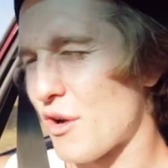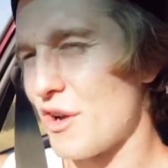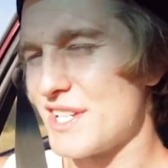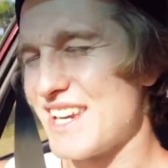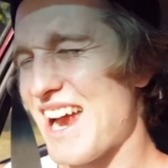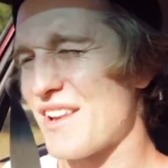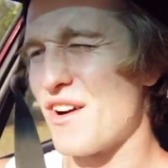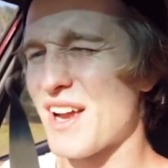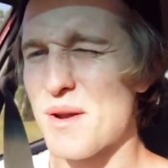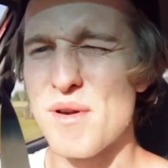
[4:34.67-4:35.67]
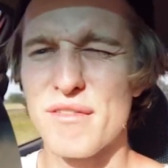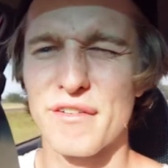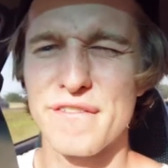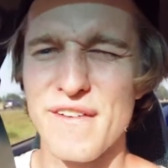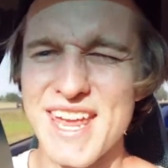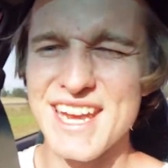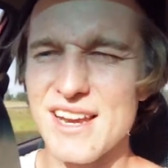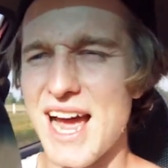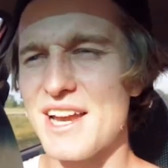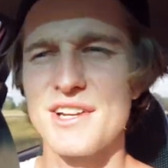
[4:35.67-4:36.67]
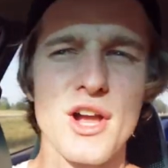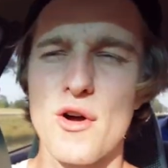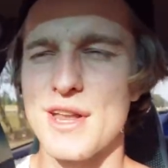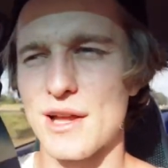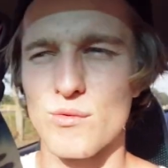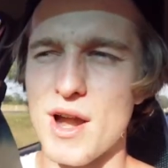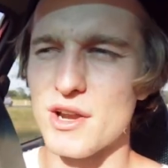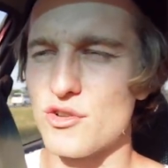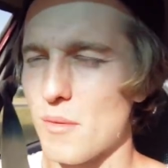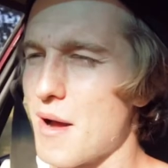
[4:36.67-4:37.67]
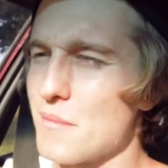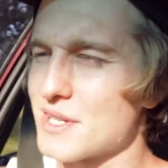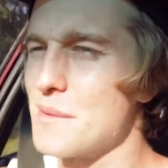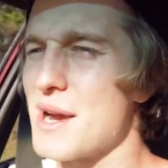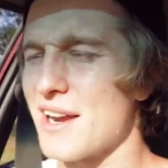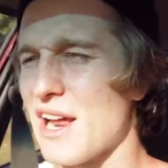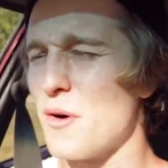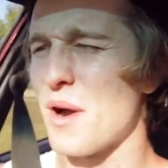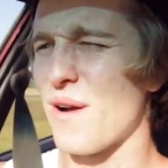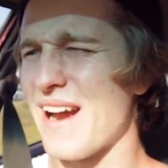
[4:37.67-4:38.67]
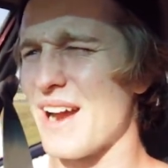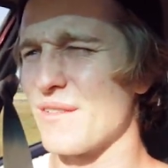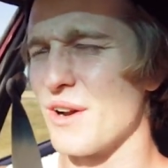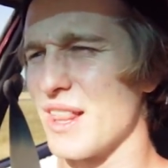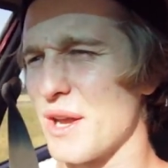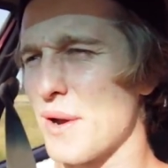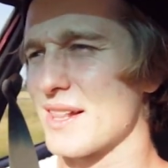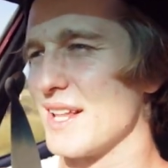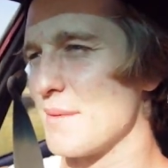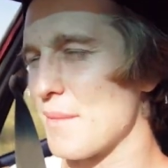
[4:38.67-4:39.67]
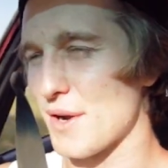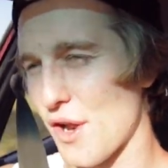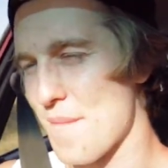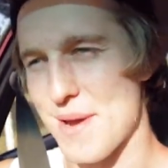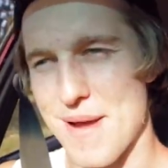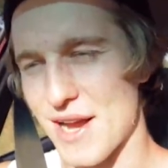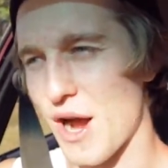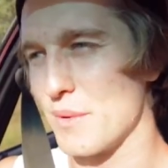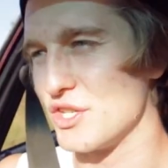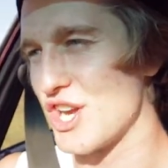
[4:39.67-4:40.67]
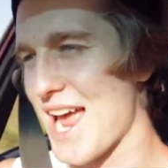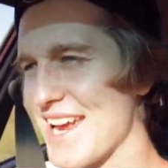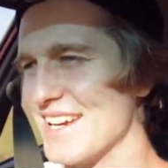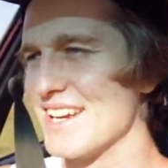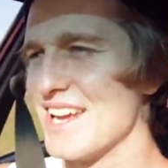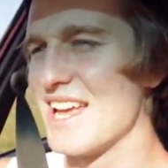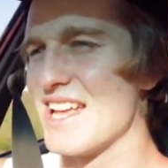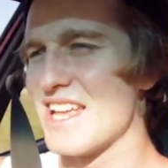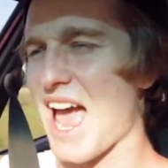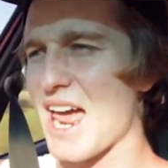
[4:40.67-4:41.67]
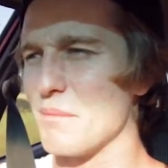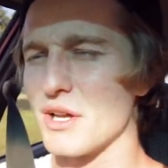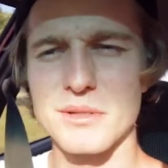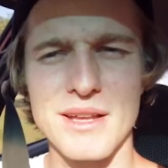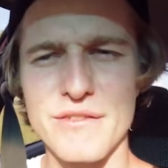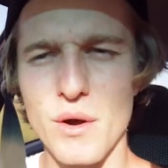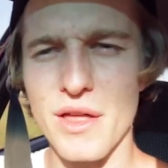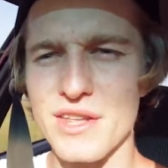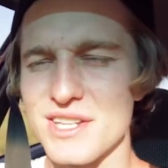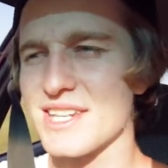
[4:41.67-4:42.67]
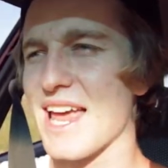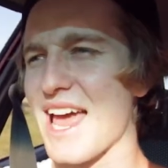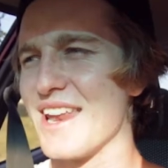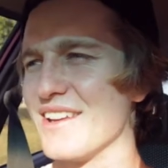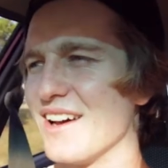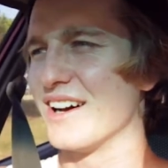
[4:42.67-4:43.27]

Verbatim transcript: cruising now to go and get a bit of a feed. I had to go and like run and drop Mum somewhere and help her out really quickly, but I'm gonna go meet back up with Jay and possibly a few others and